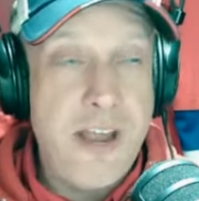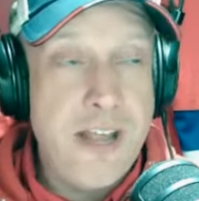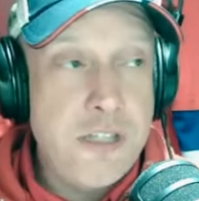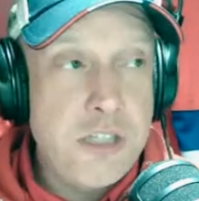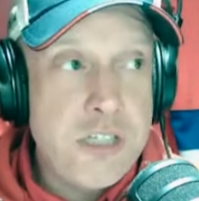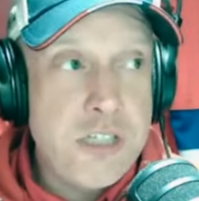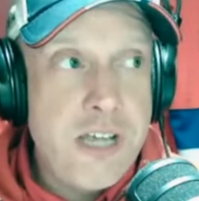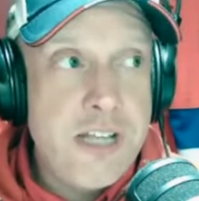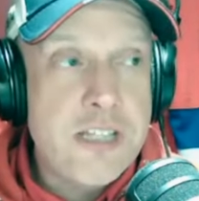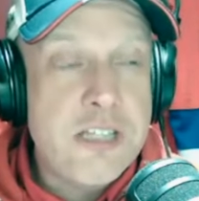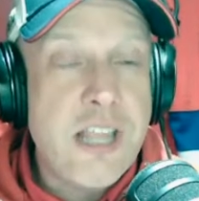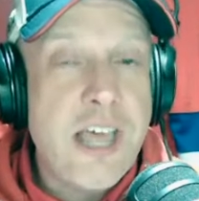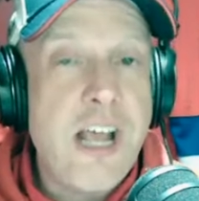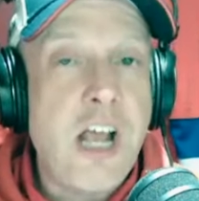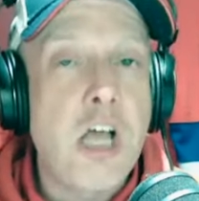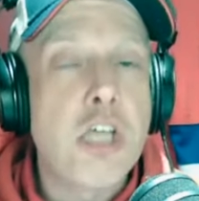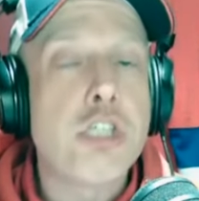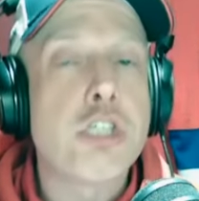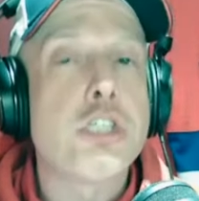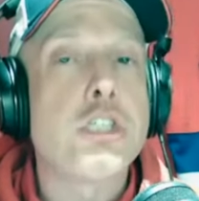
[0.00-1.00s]
It's like
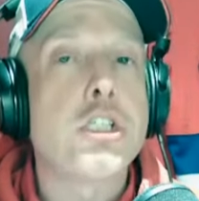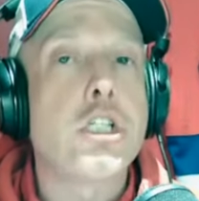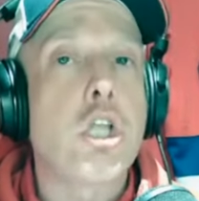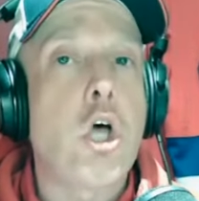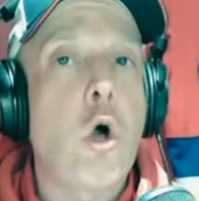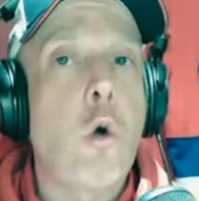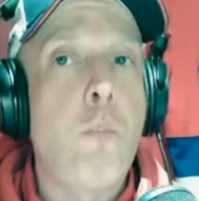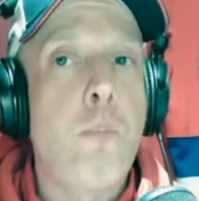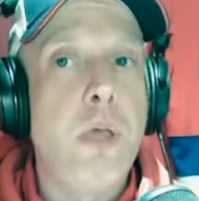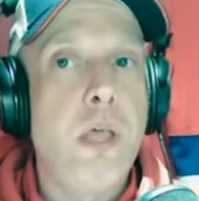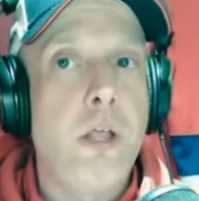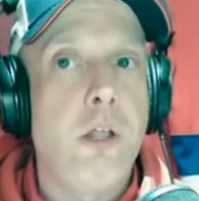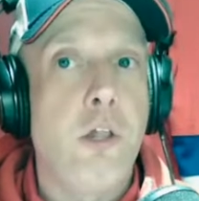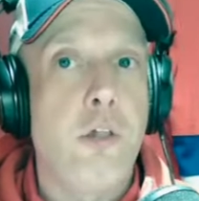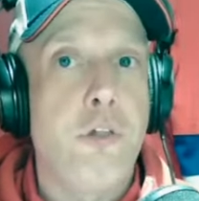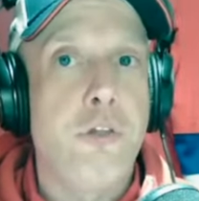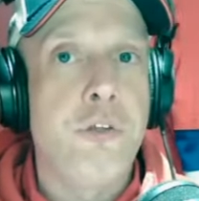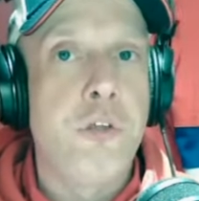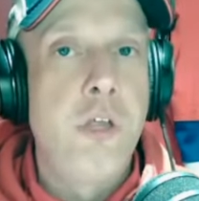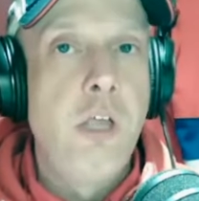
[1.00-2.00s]
a slow
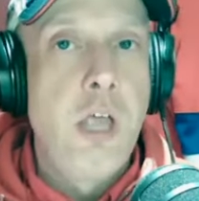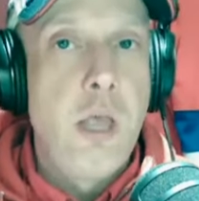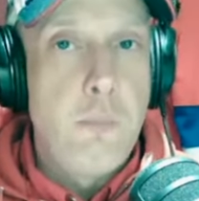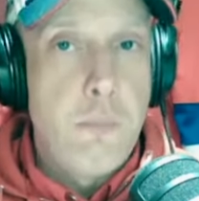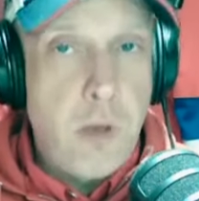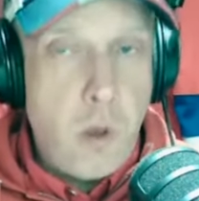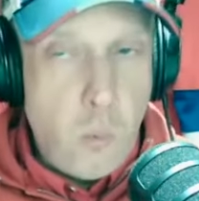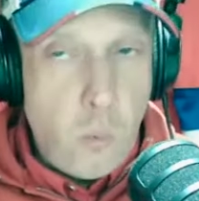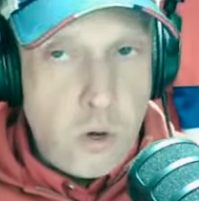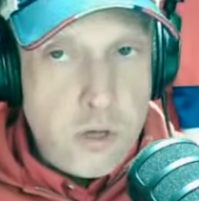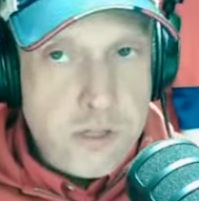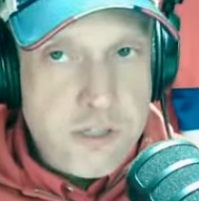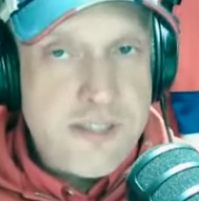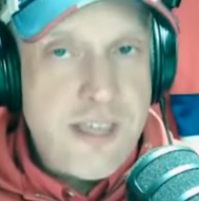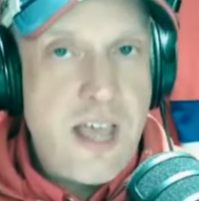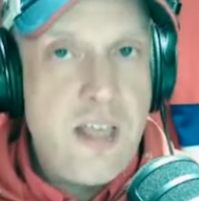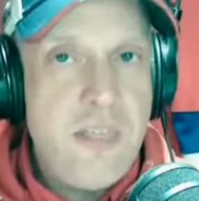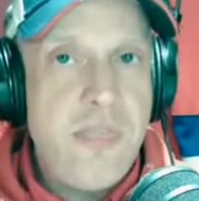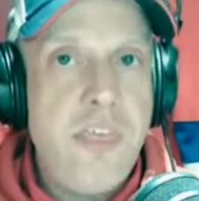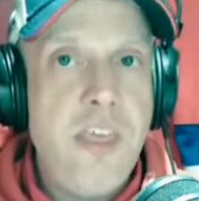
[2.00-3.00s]
build, but once
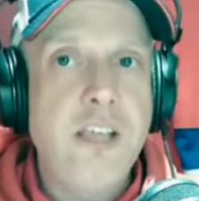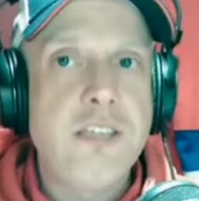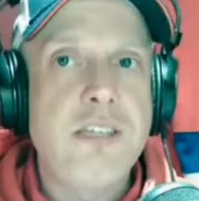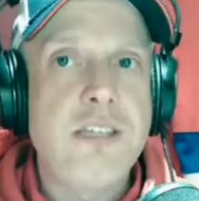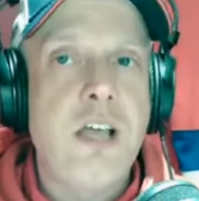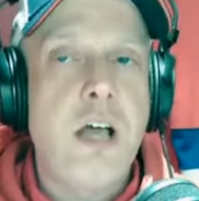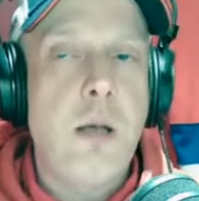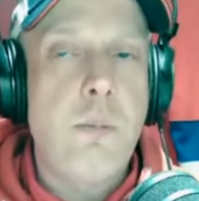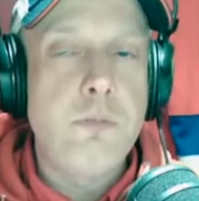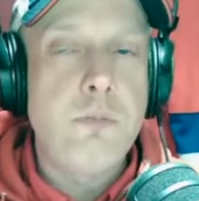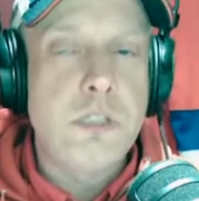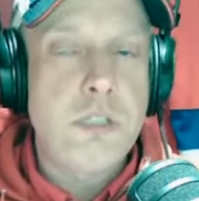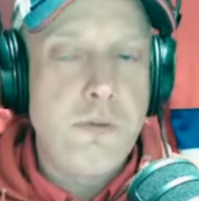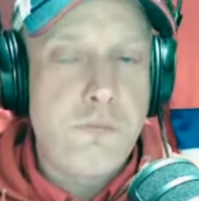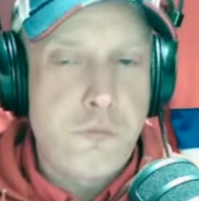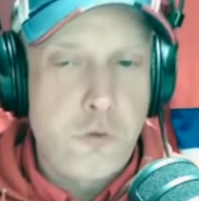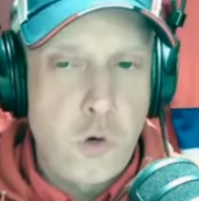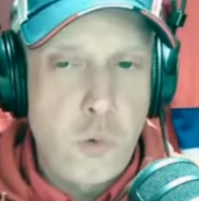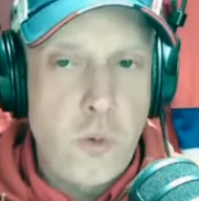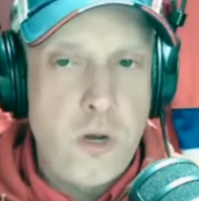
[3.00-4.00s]
that thing comes to
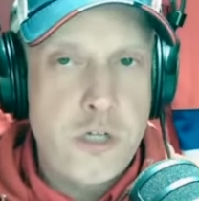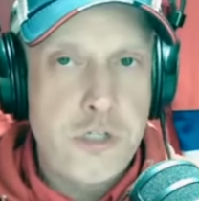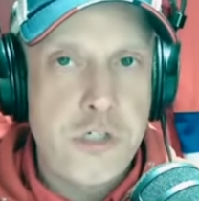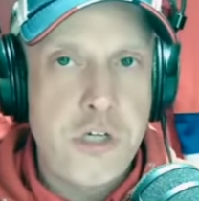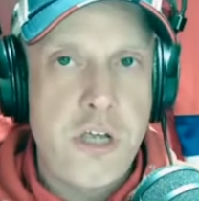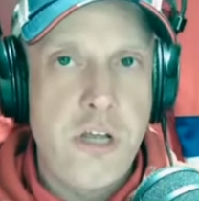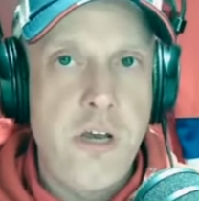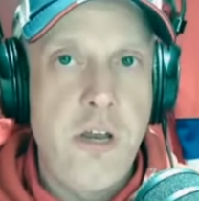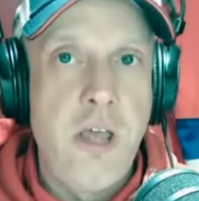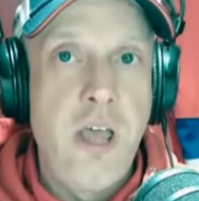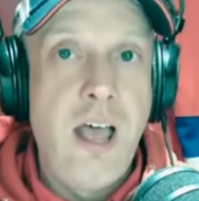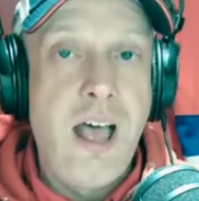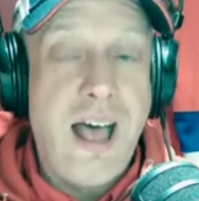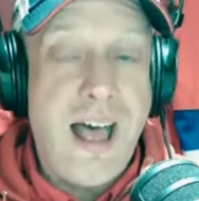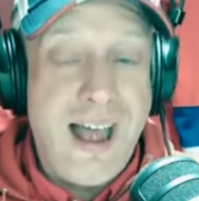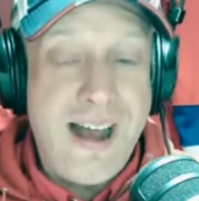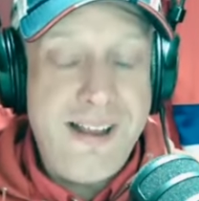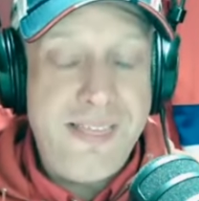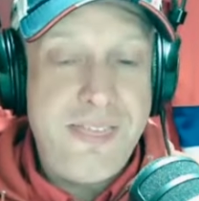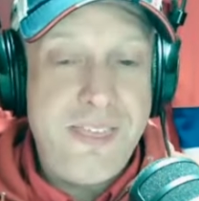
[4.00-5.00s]
fruition,
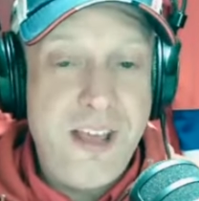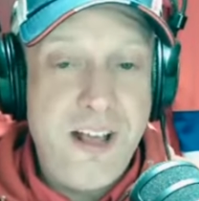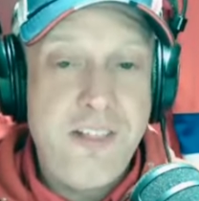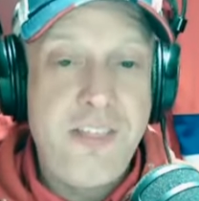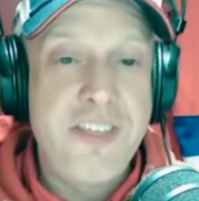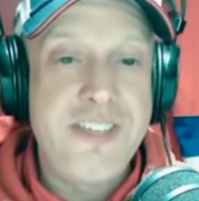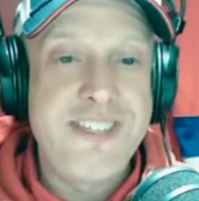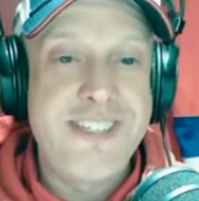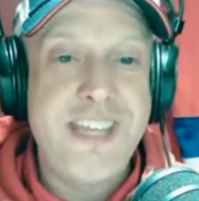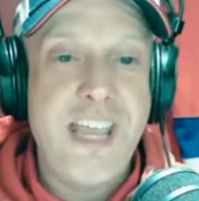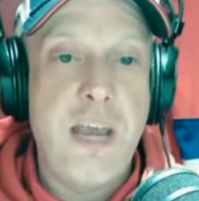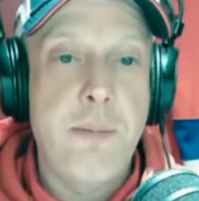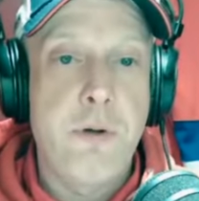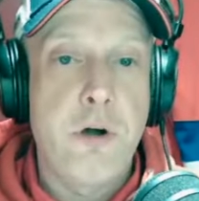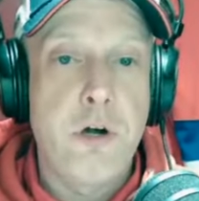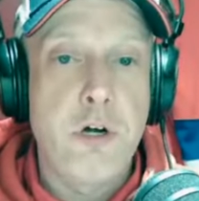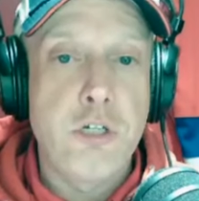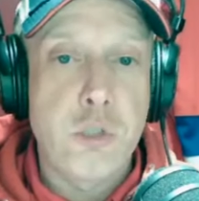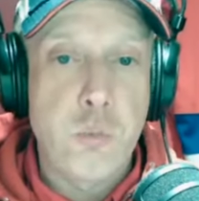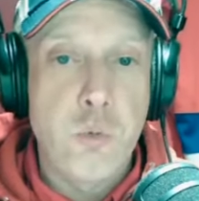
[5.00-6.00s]
I think the
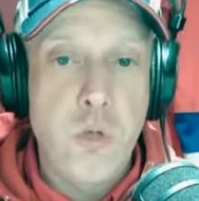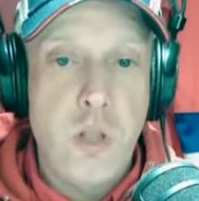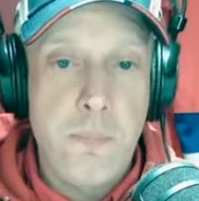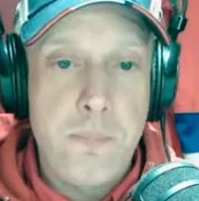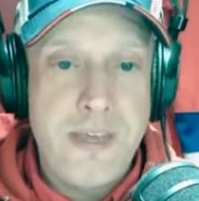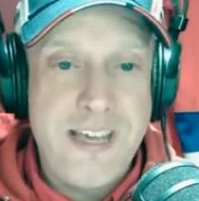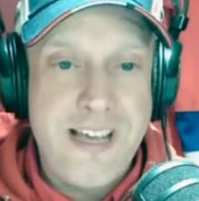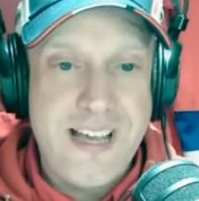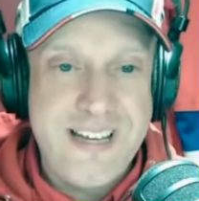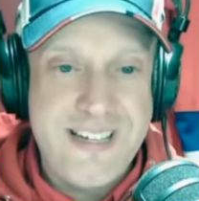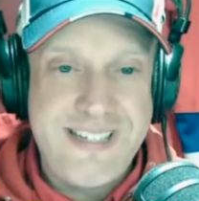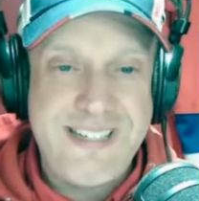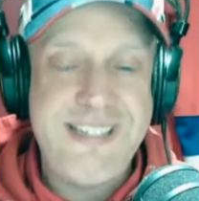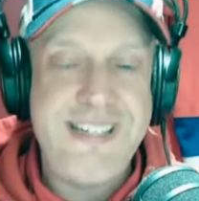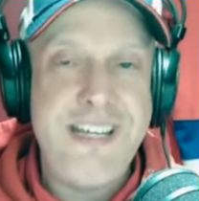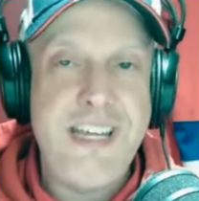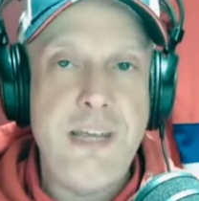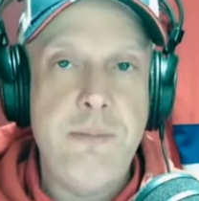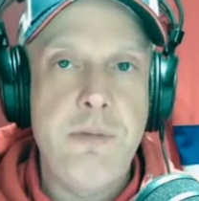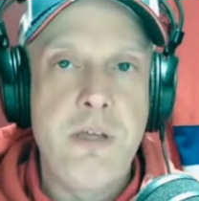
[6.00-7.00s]
Sabres will be a
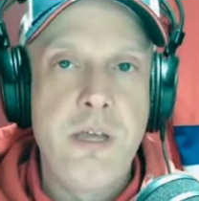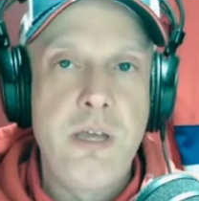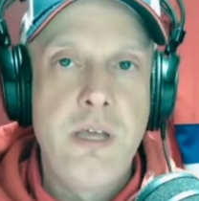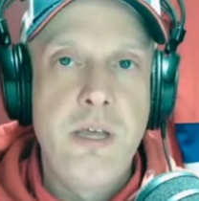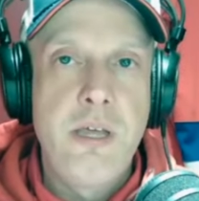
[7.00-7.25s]
team